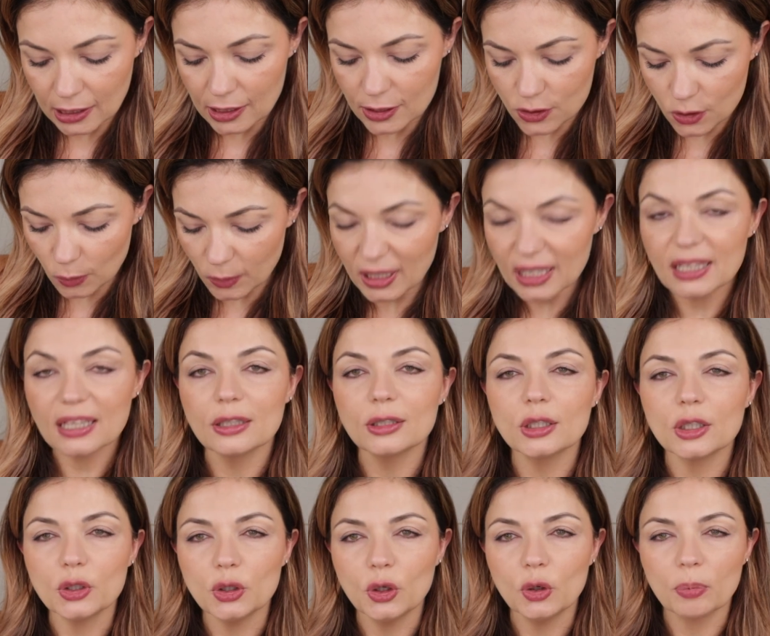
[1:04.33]
so many
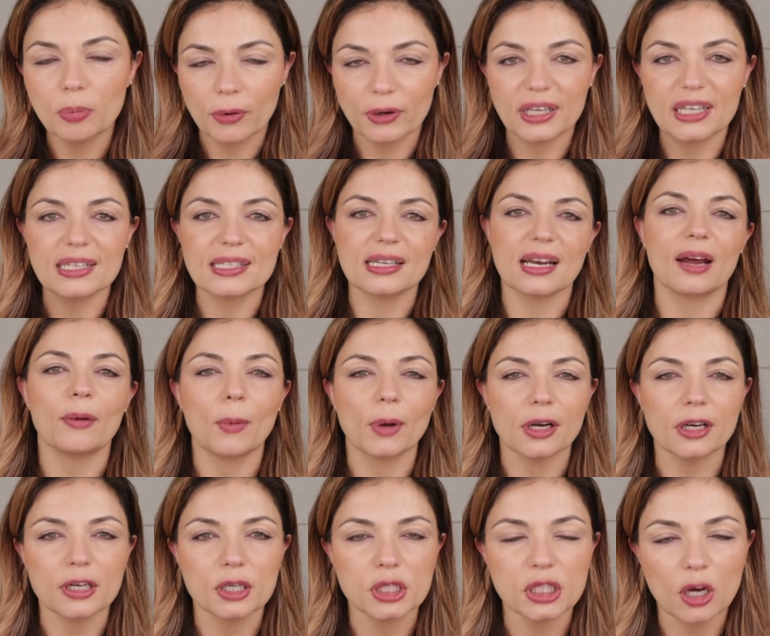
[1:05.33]
little new pretties that I
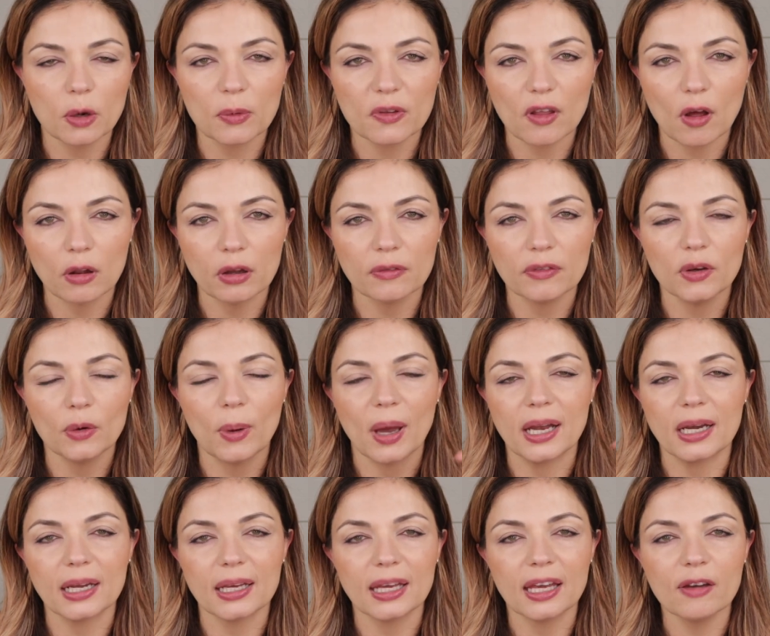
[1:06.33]
wanted to share with all of you
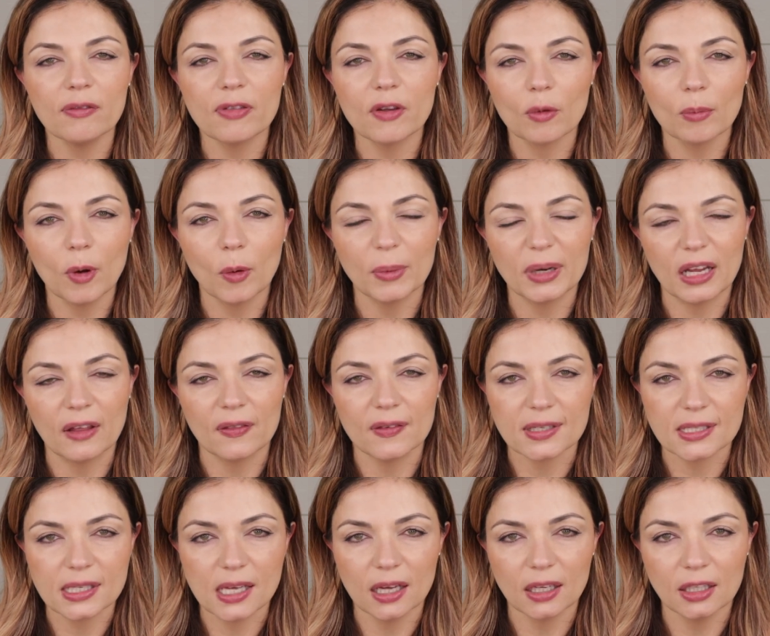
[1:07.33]
and give their moment in the
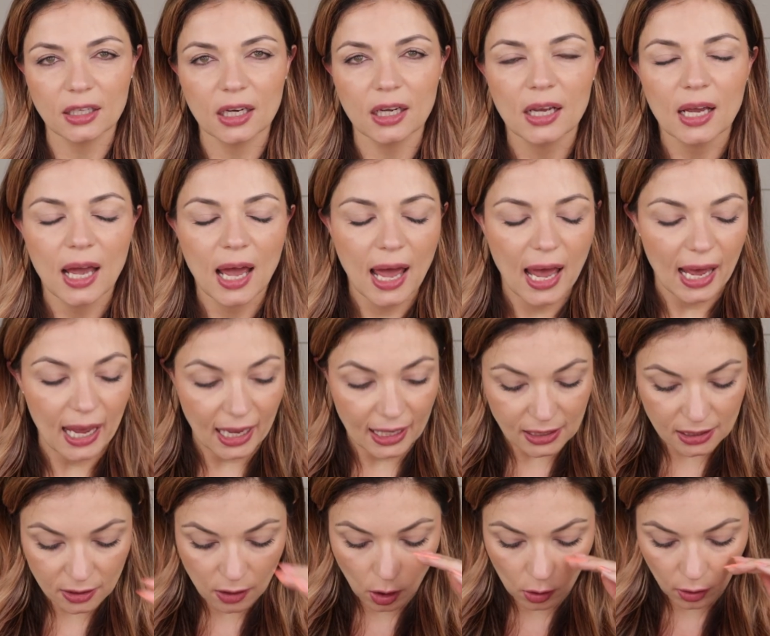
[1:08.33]
sun.
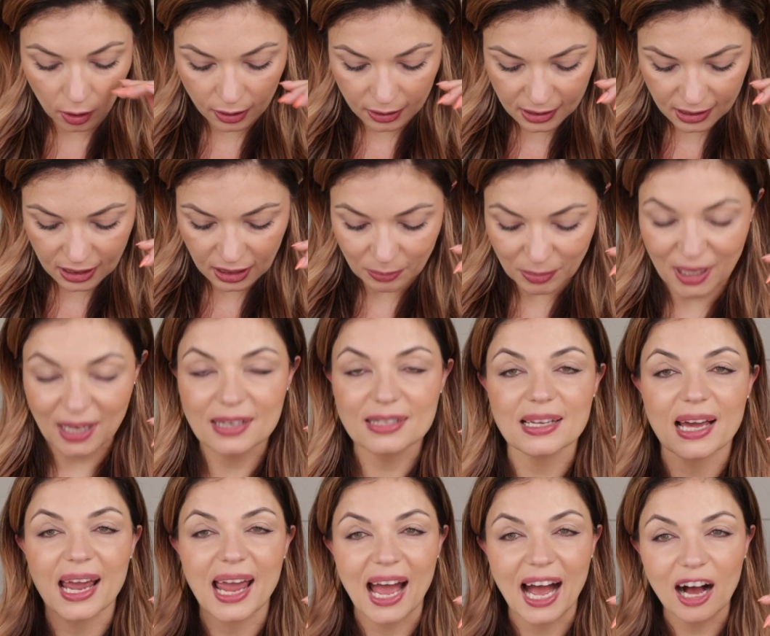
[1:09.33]
And in all honesty, because
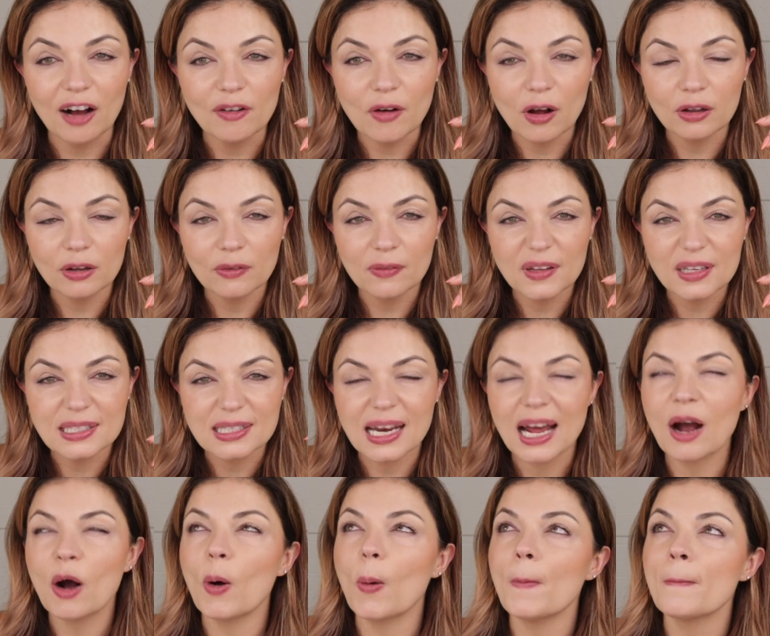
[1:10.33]
I have all of these
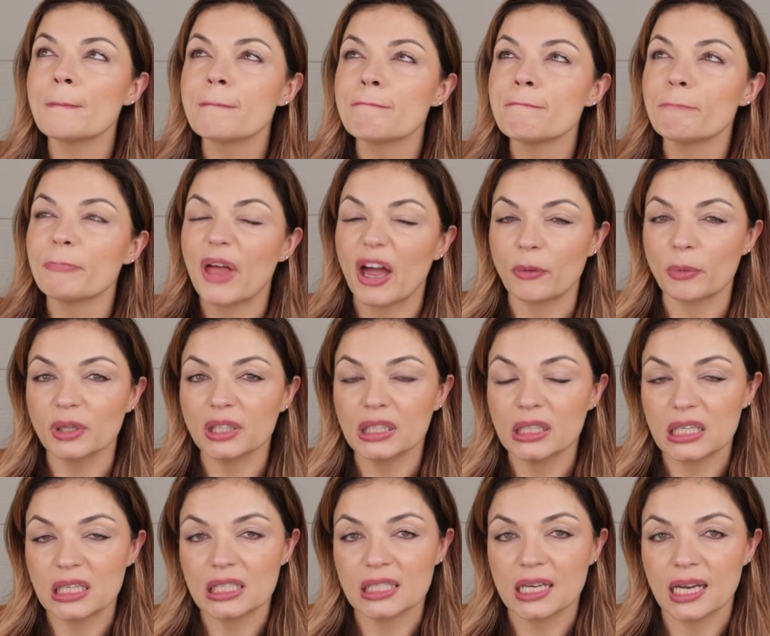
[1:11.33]
now, I really
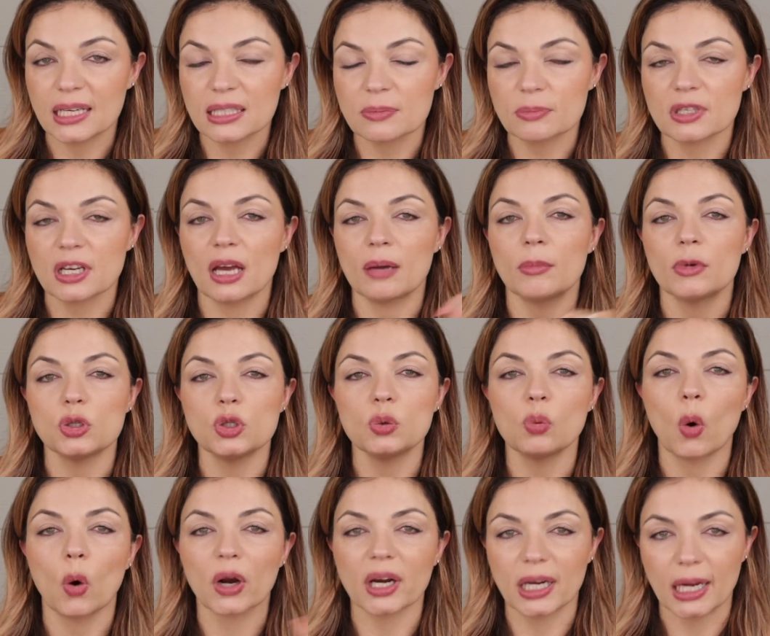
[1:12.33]
need to take some time to
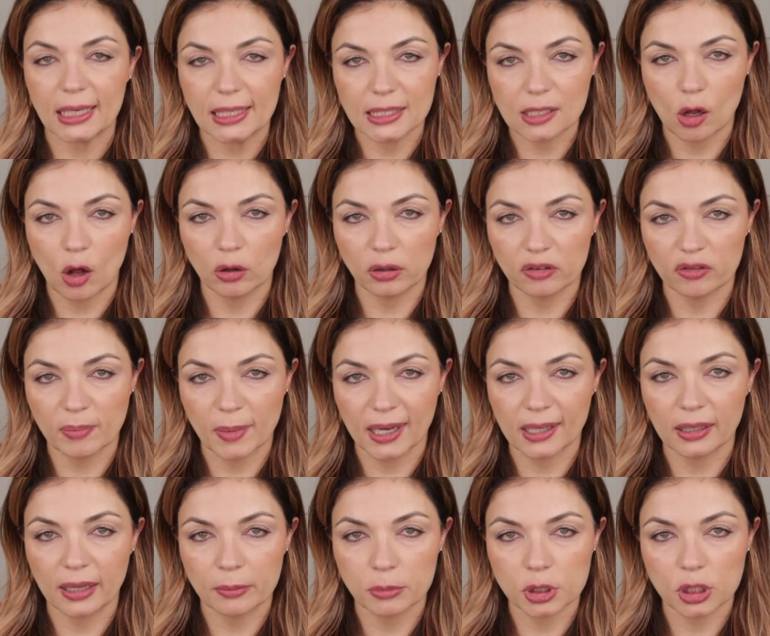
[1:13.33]
organize all of my
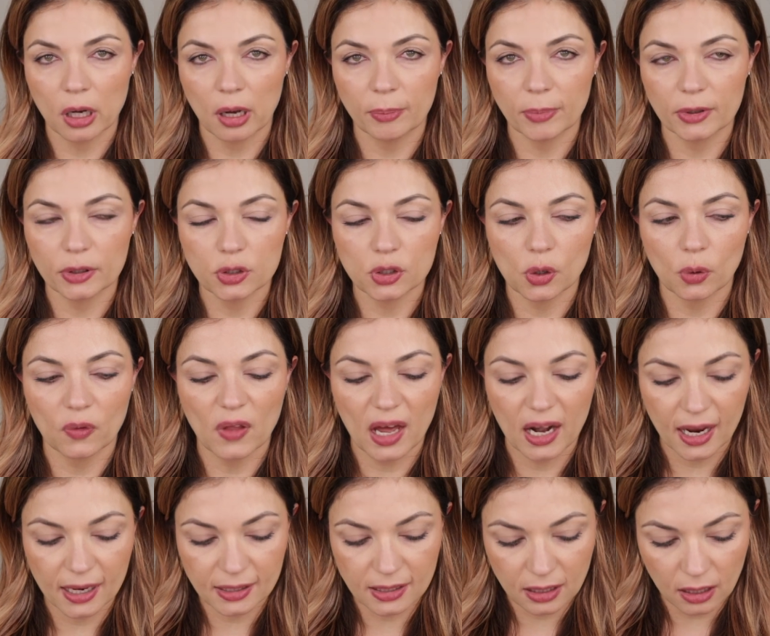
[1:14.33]
Glam Shop, so
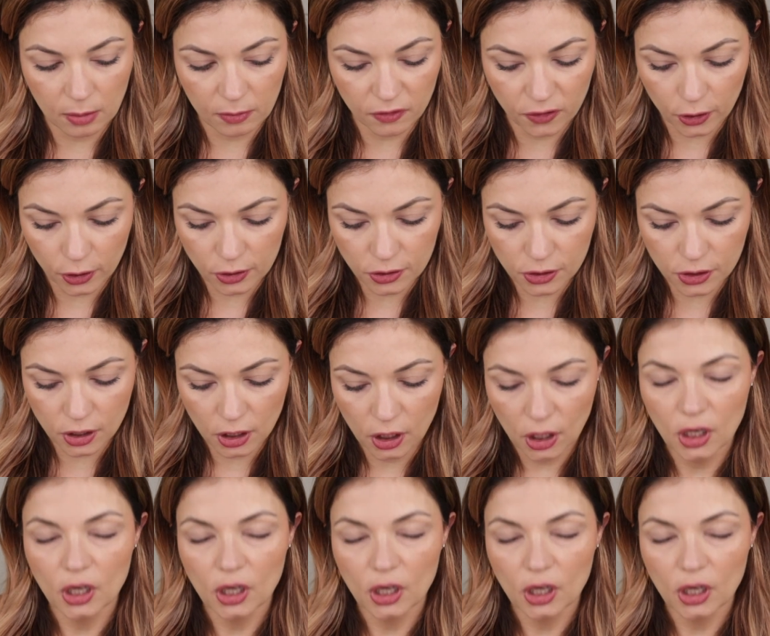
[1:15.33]
that has to come first.